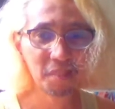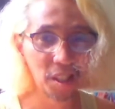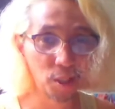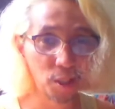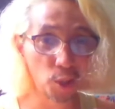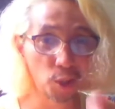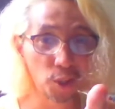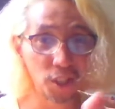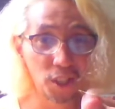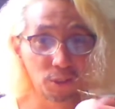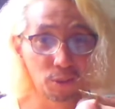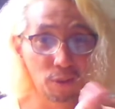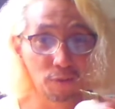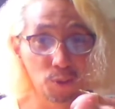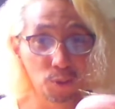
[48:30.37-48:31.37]
enjoy the
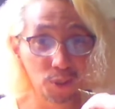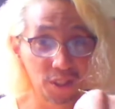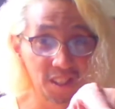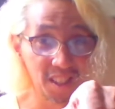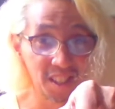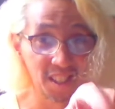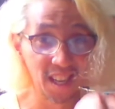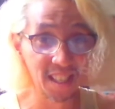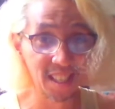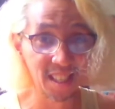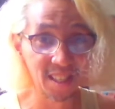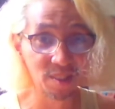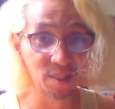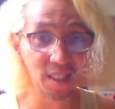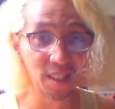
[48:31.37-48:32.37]
other reviews in this
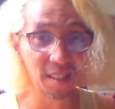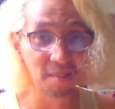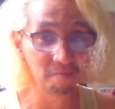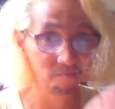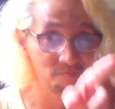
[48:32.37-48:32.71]
digest, okay?